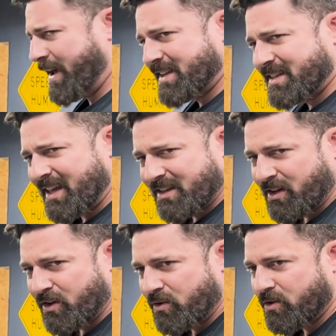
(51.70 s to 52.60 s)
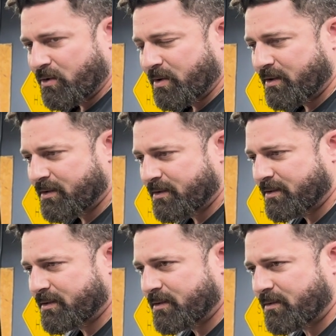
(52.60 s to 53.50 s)
can say this on YouTube.
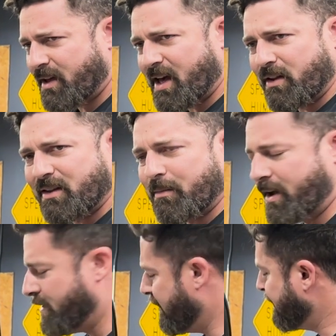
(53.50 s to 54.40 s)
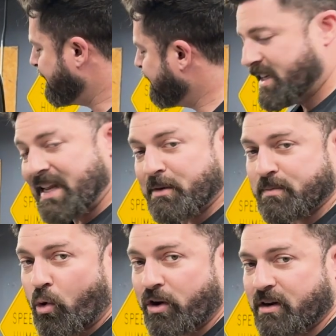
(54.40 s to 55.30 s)
Yeah, I don't think they mind. His name is
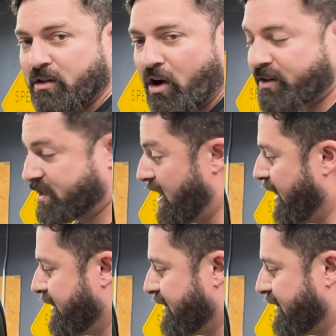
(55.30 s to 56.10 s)
Morgan Clark Design,